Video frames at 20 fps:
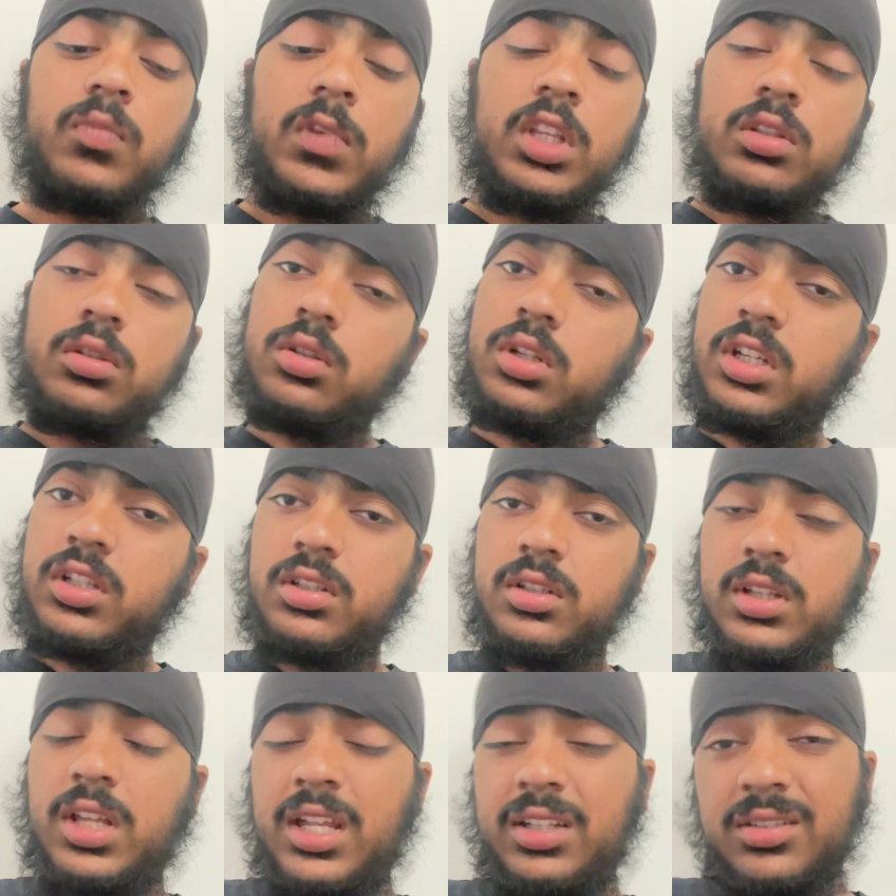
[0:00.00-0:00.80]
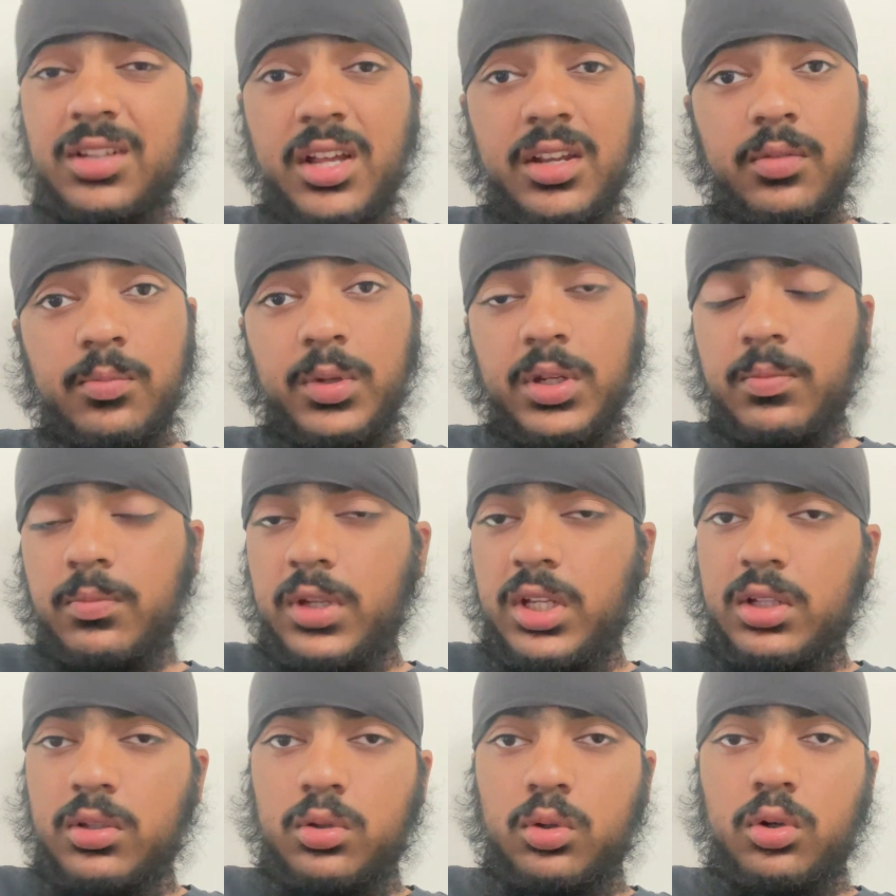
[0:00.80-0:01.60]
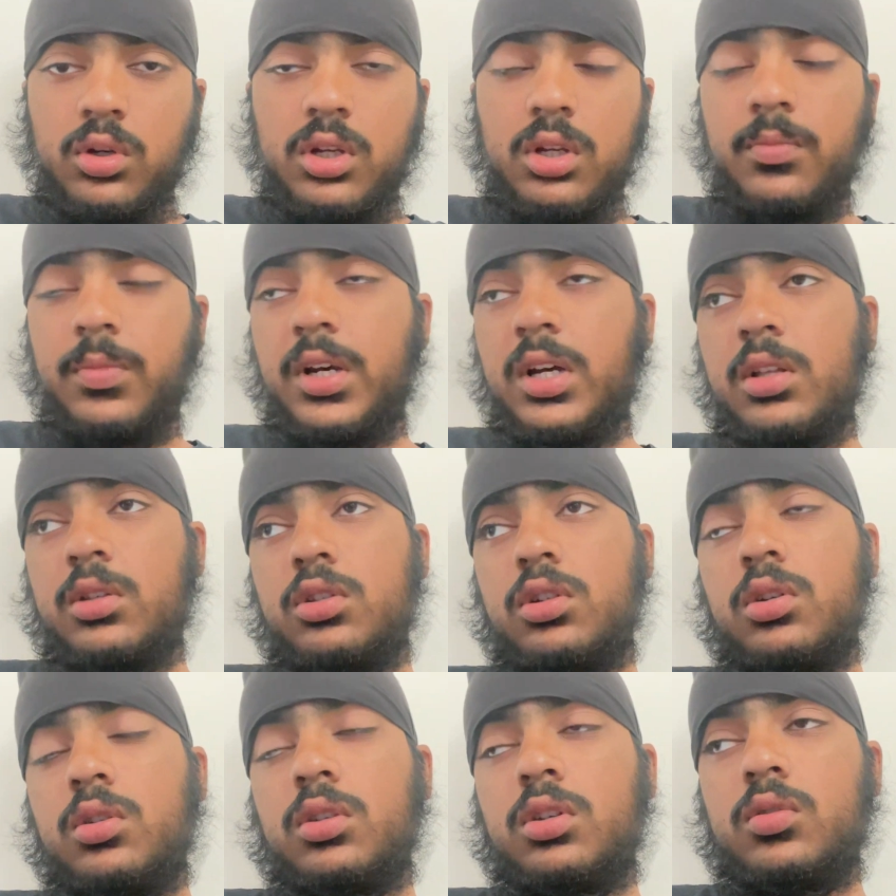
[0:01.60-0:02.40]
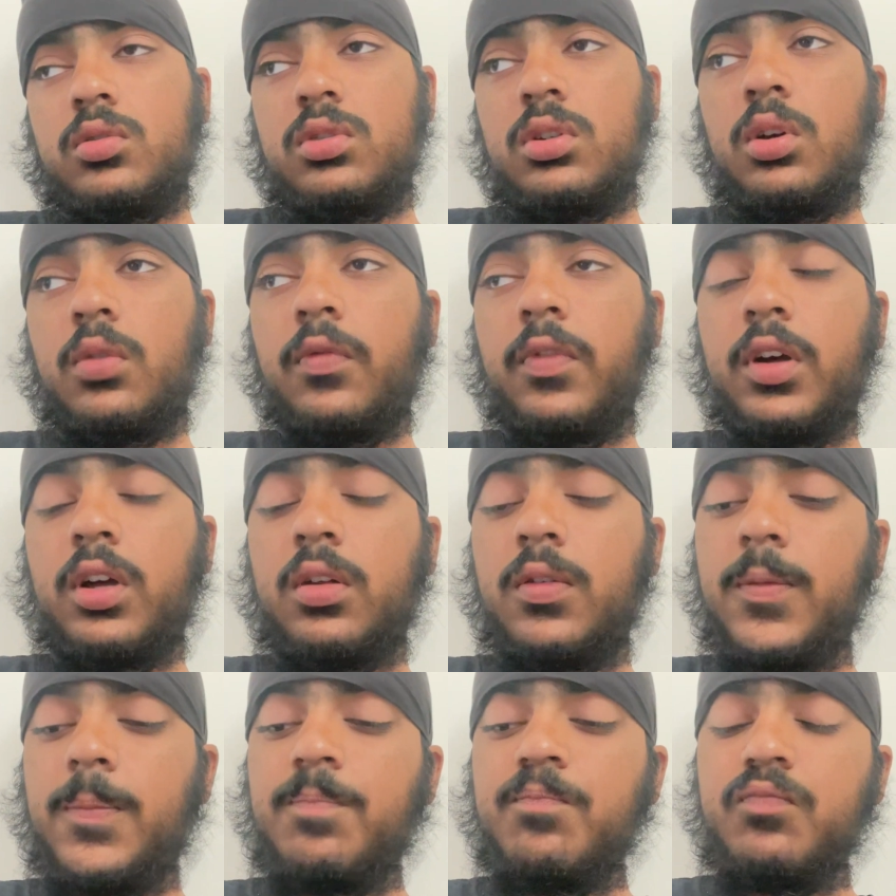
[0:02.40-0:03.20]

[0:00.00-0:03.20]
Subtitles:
So, listen, that's kind of been mean talking about Antonio Silva.